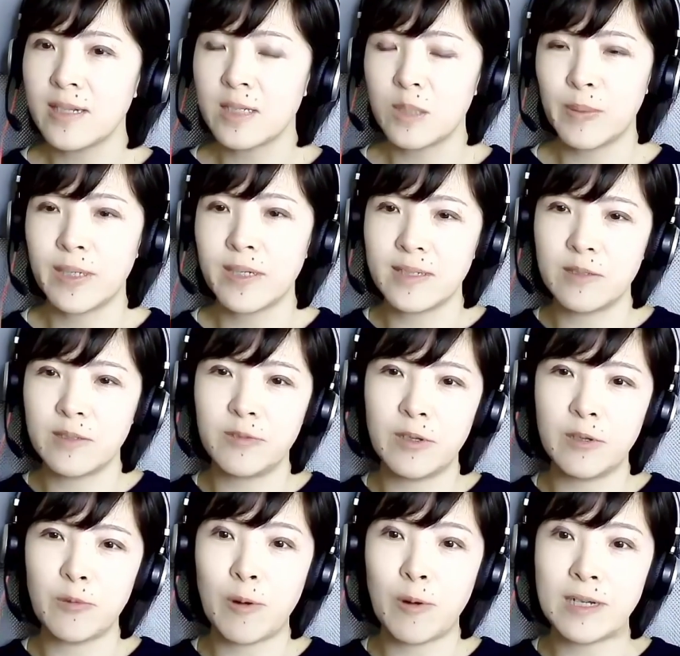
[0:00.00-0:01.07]
That's because it
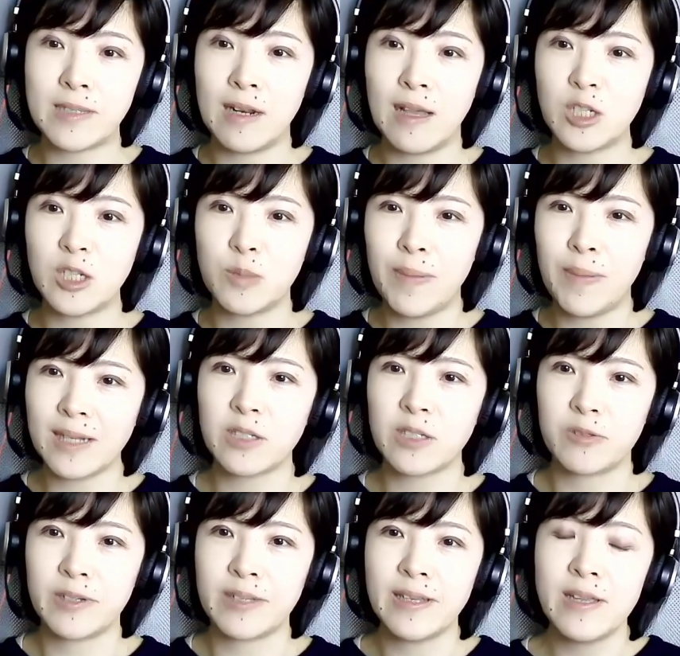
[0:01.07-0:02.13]
requires a large
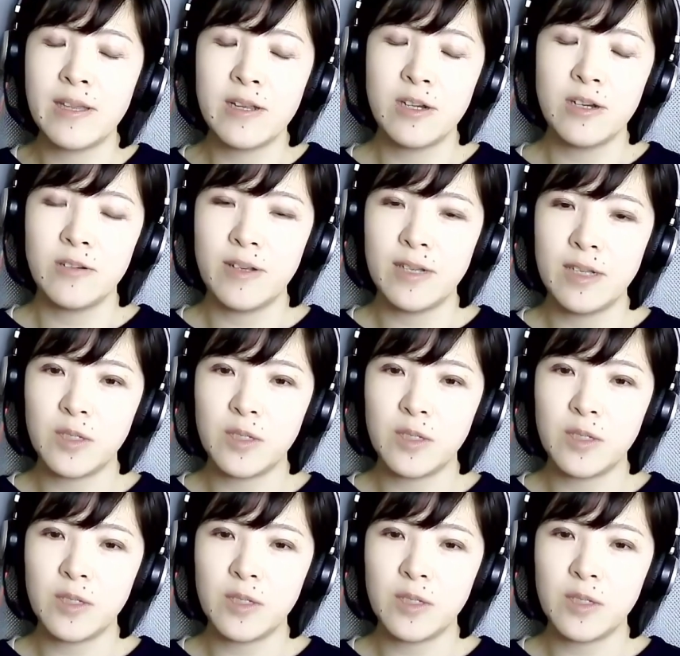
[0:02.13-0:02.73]
battery, right?